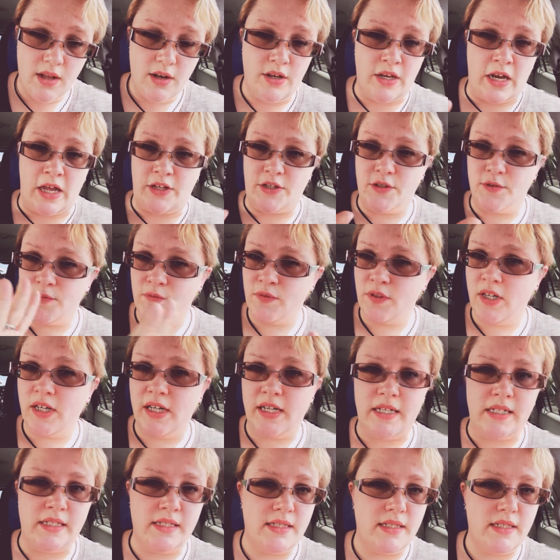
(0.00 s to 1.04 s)
Not your
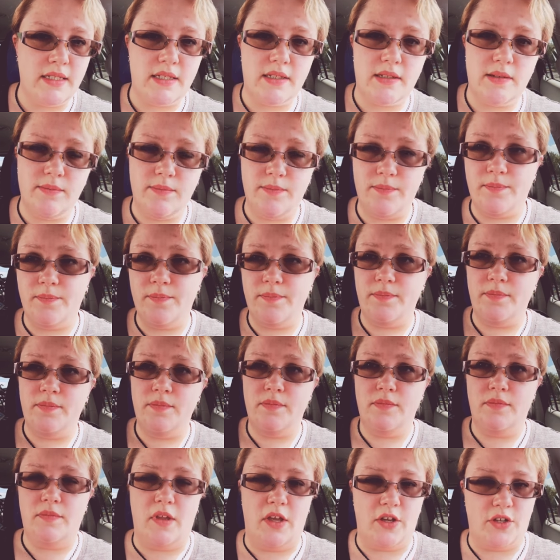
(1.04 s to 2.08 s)
friends,
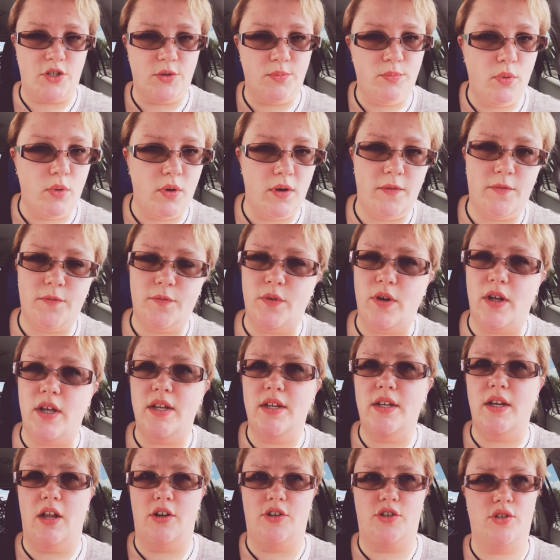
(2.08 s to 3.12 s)
not your
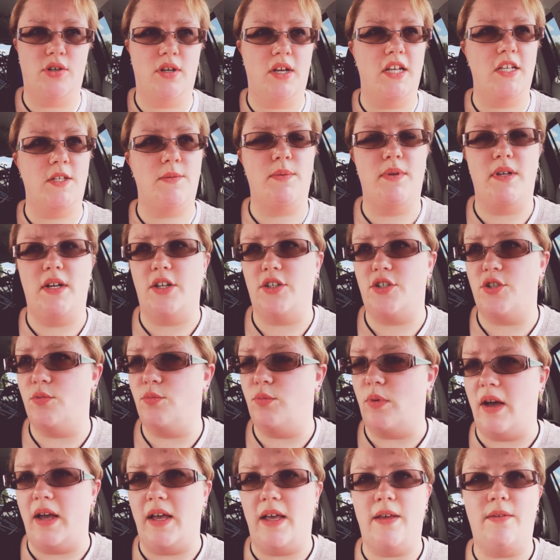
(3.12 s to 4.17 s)
boyfriend, not your husband, not your
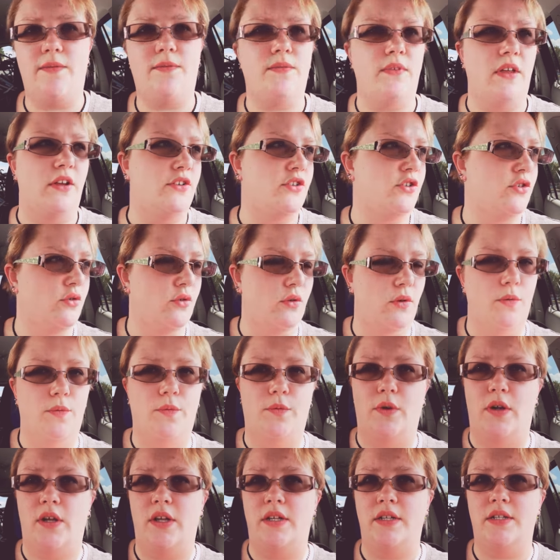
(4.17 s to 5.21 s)
wife, not your
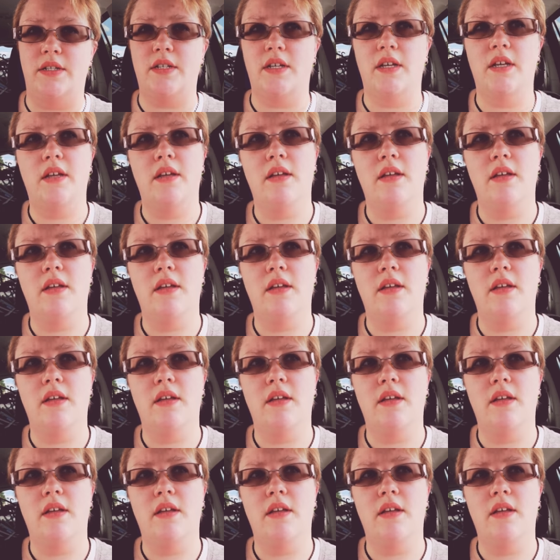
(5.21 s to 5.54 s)
girlfriend.